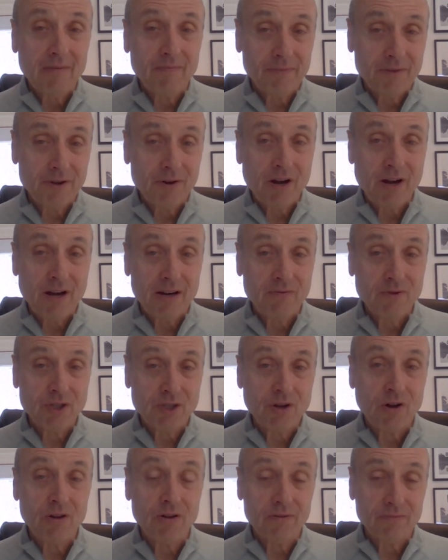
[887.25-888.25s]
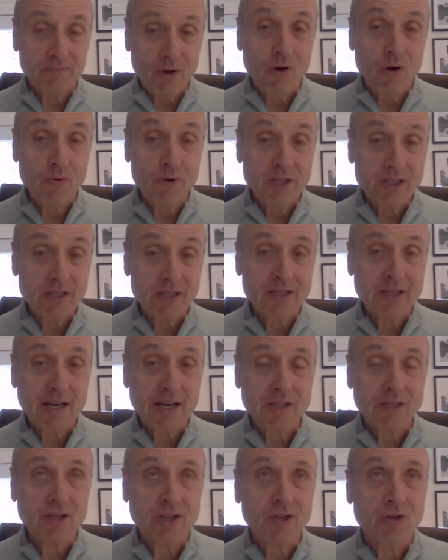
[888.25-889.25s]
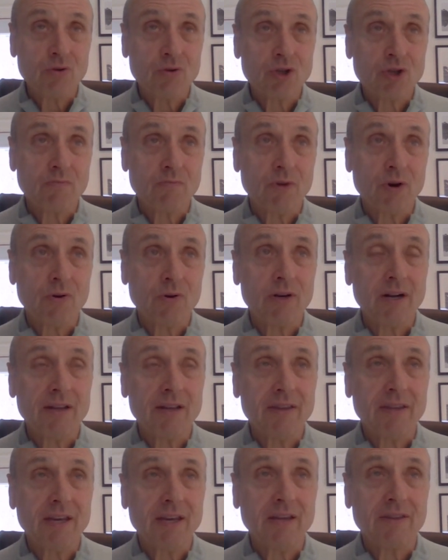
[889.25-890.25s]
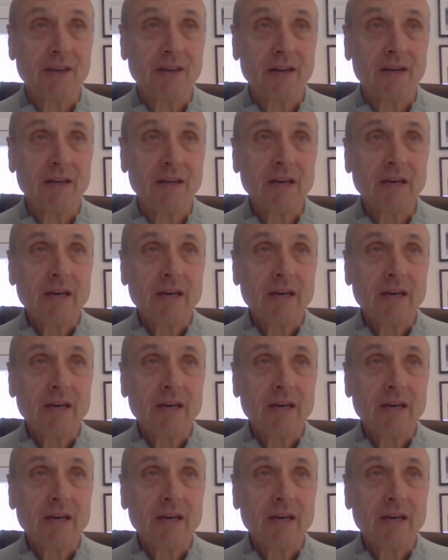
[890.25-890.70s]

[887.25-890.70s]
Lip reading: They're kind of just always in this execution mode. And I think that,